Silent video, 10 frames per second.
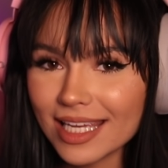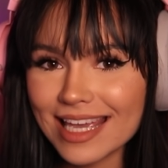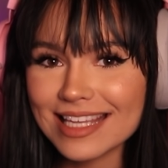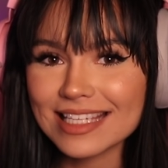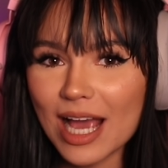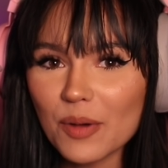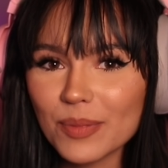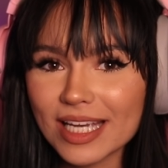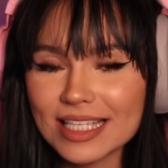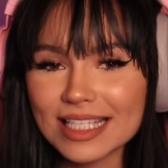years now
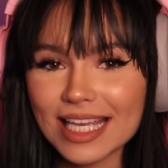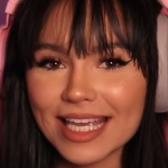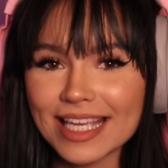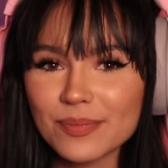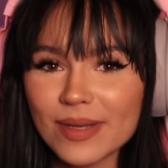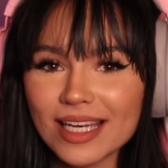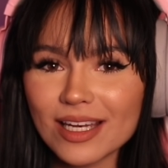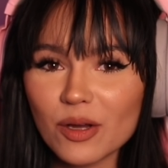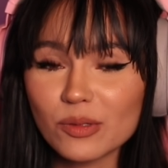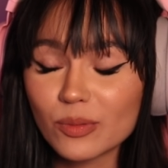because it has
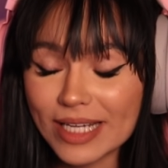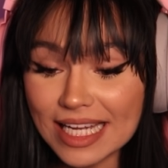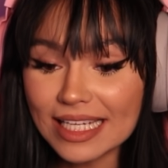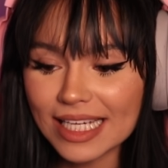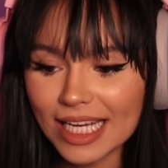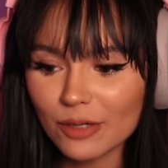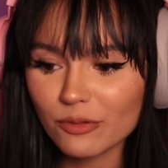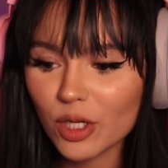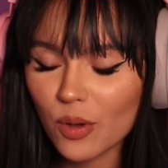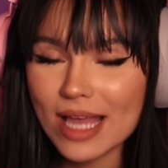been weirdly
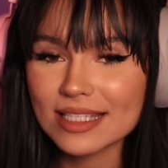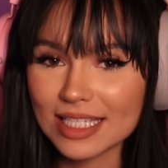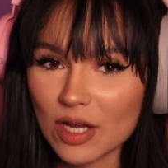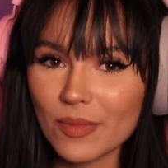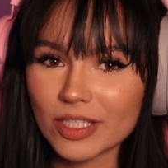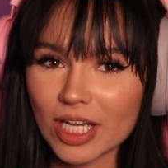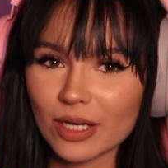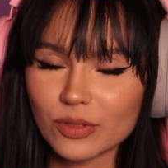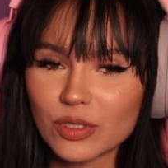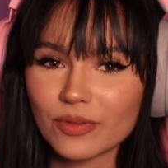requested on my
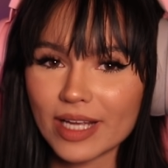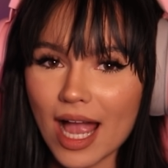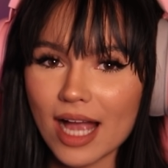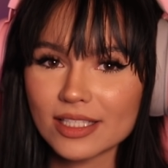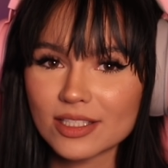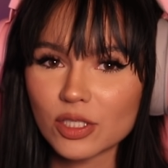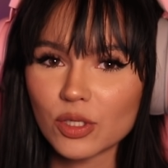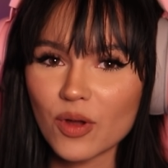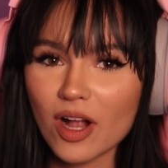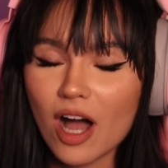channel to react
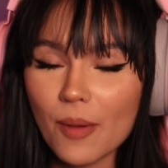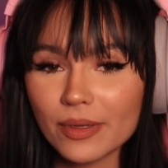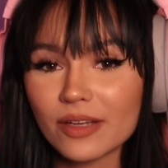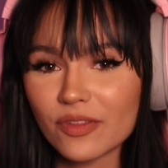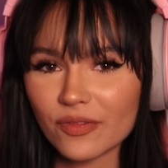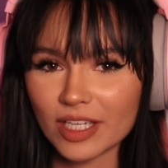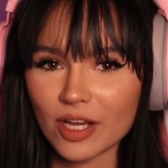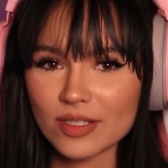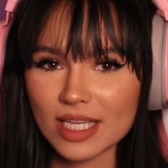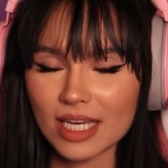to a couple of the
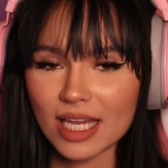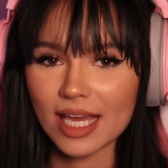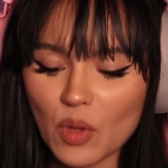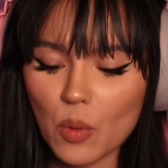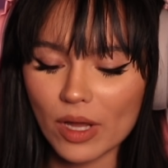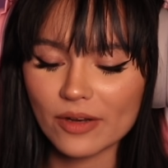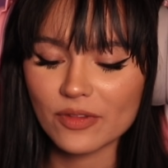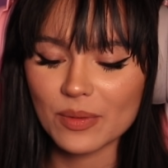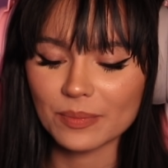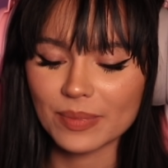videos in here, one of
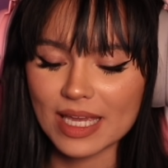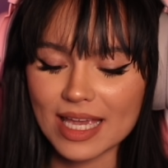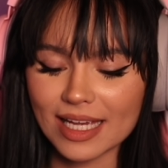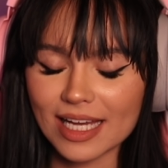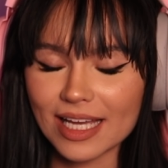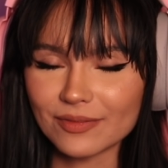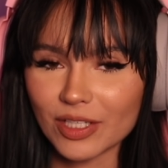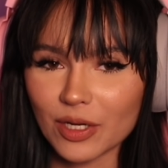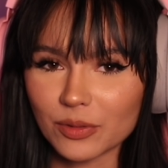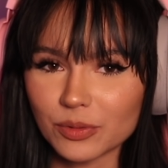them being a
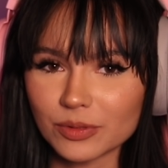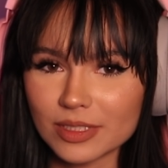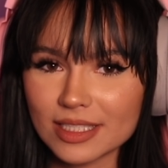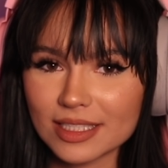video called